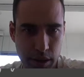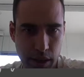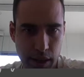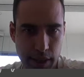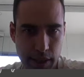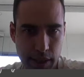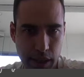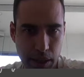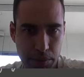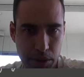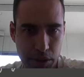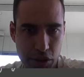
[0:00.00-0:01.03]
I think
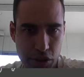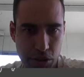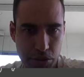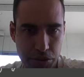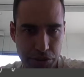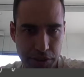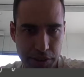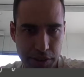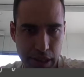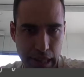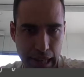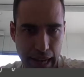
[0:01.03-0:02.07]
I'm going to choose
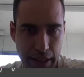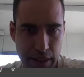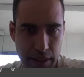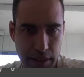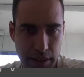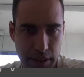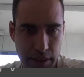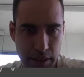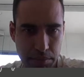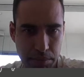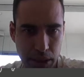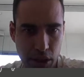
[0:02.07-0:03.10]
the latter
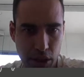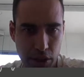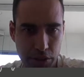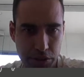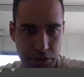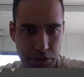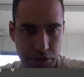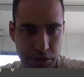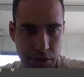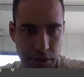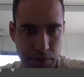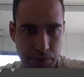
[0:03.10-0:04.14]
because
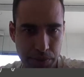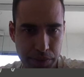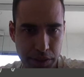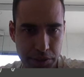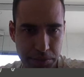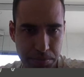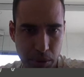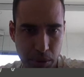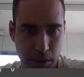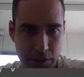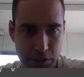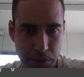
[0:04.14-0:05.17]
this
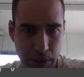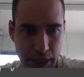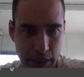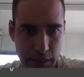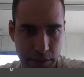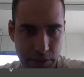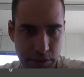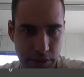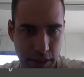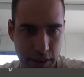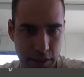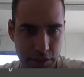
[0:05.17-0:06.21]
pawn is a weakness.
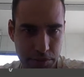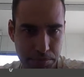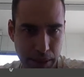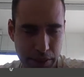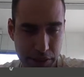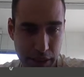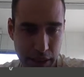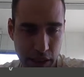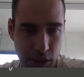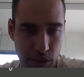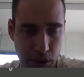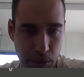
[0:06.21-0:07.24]
That is basically
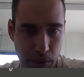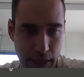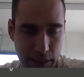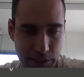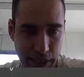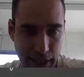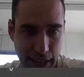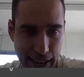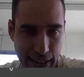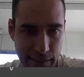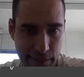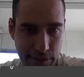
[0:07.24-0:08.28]
the only weakness I
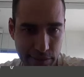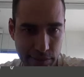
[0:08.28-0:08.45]
have.